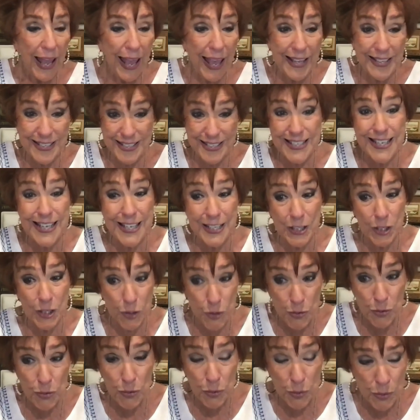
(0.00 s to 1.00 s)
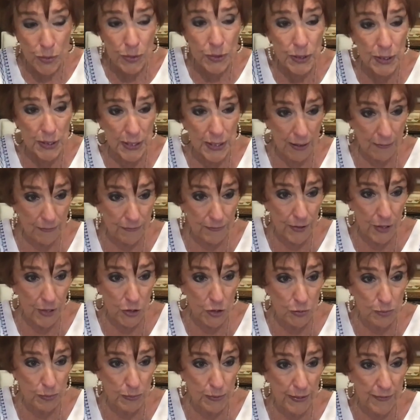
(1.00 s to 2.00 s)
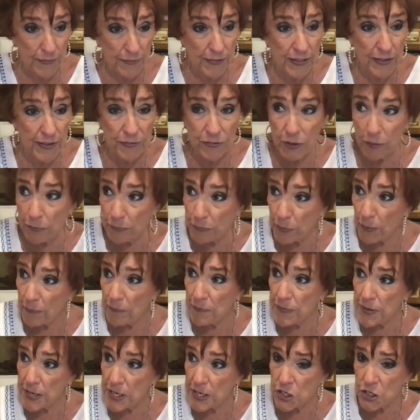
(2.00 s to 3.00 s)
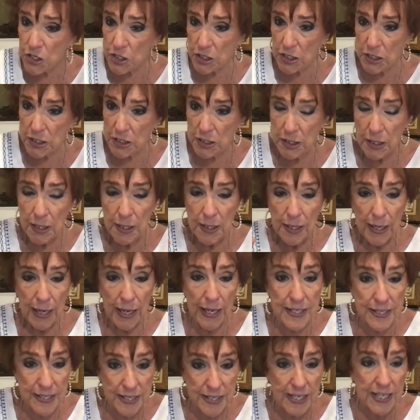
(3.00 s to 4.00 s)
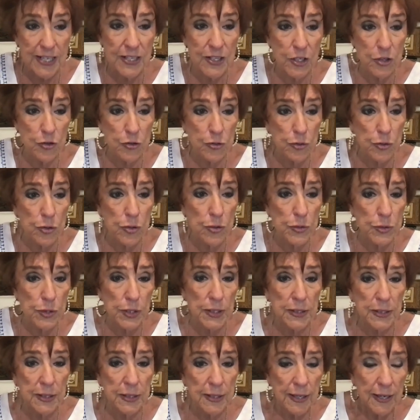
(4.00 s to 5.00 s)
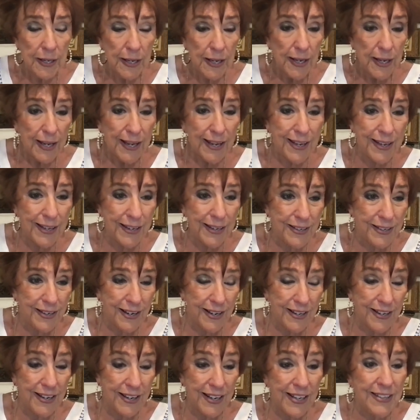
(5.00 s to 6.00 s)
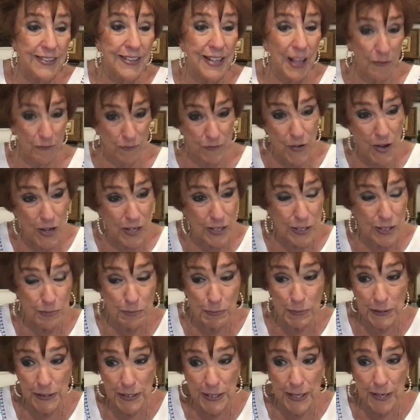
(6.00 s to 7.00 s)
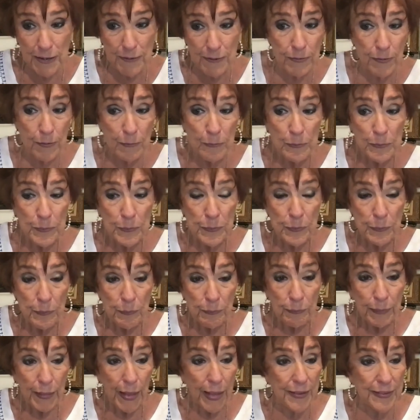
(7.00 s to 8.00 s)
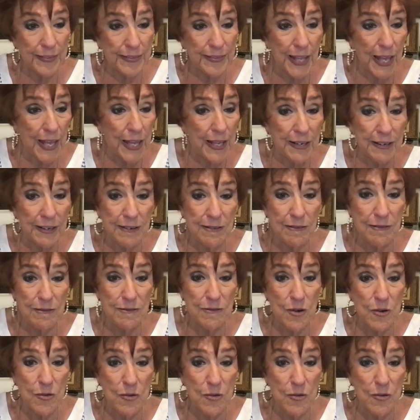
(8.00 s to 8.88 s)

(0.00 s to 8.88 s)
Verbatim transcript: and see the truth in that false belief, lift up our vision and see the truth in in in that false belief, then